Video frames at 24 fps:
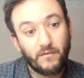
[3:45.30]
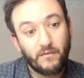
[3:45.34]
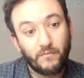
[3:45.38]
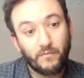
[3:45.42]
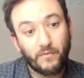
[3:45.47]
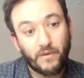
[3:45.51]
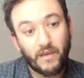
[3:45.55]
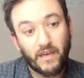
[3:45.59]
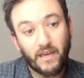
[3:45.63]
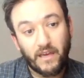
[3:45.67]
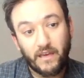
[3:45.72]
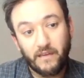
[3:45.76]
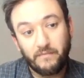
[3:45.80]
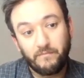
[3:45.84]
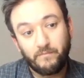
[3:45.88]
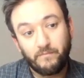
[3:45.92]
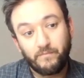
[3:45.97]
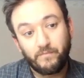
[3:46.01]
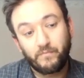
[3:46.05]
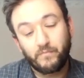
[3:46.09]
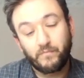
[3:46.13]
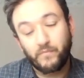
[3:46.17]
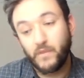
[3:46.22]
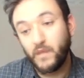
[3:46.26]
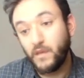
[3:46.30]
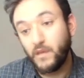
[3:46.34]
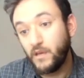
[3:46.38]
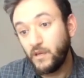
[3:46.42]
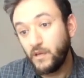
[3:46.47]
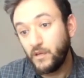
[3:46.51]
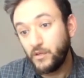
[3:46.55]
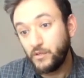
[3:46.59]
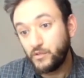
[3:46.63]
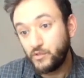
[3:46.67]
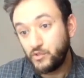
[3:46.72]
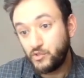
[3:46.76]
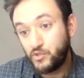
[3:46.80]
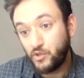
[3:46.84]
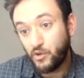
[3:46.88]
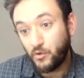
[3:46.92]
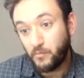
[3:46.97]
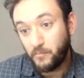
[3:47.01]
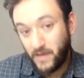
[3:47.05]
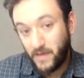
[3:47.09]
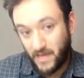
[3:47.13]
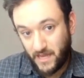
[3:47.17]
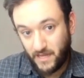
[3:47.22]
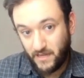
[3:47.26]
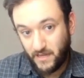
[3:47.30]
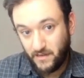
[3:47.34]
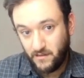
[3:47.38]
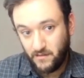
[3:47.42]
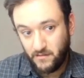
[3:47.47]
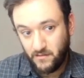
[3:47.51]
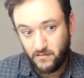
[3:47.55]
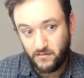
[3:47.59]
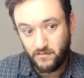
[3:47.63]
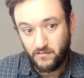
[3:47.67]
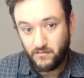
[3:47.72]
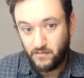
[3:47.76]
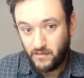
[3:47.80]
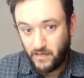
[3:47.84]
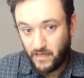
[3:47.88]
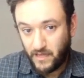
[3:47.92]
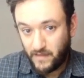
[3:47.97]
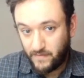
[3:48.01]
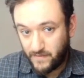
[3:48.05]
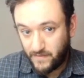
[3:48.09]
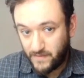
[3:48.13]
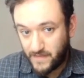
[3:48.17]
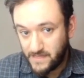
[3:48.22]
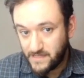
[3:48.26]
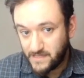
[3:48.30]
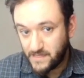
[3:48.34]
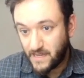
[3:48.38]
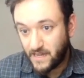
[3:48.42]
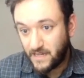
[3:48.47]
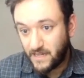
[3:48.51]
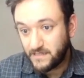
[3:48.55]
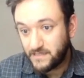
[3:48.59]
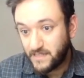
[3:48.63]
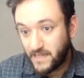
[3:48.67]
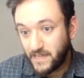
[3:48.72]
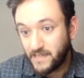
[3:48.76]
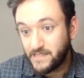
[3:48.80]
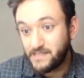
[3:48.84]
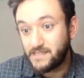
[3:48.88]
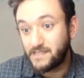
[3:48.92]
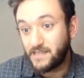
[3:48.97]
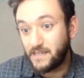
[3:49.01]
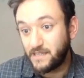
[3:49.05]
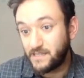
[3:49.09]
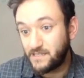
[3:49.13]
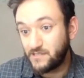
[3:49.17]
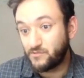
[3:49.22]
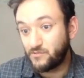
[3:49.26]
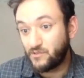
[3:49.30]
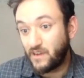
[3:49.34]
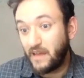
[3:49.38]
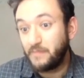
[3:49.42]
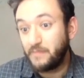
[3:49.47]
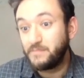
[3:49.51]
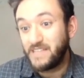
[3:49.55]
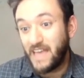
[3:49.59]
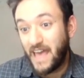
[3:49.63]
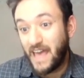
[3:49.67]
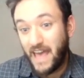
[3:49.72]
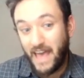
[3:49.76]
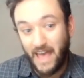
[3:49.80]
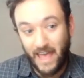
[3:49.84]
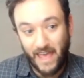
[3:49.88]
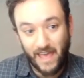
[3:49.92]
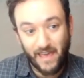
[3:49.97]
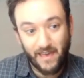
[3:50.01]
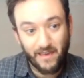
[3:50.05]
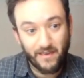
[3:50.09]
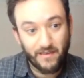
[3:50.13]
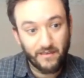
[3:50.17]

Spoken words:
Okay? Domain, in this context, it describes A.